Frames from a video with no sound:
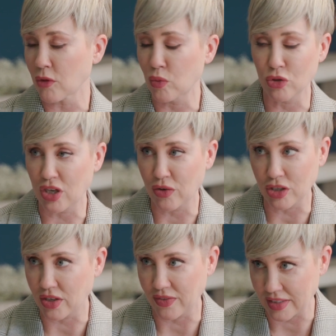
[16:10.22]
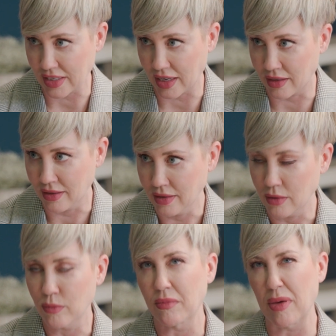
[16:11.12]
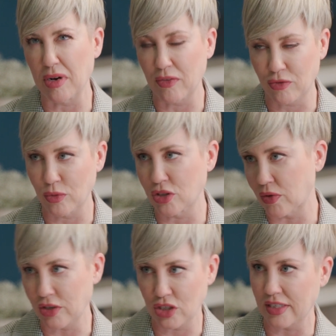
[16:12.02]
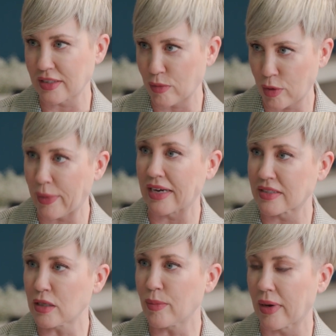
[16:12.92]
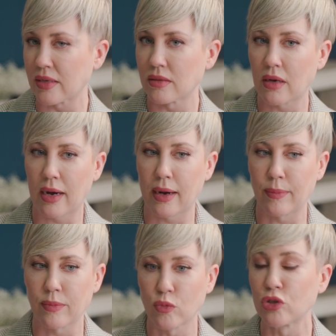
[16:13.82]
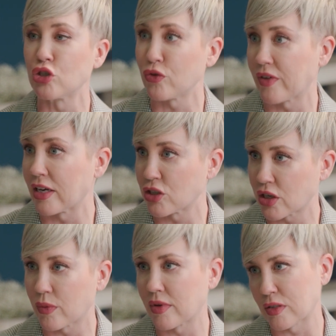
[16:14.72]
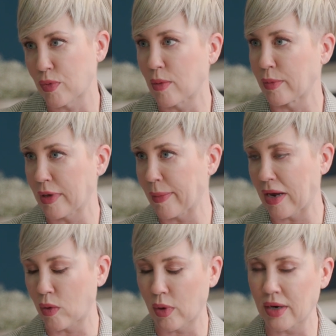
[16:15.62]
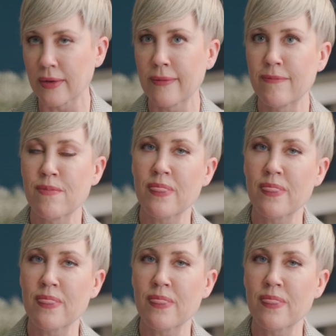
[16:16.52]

regeneration of the skin. Mm-hmm. Maybe not full regeneration in the same capacity, but rejuvenation is probably a better word. Yep.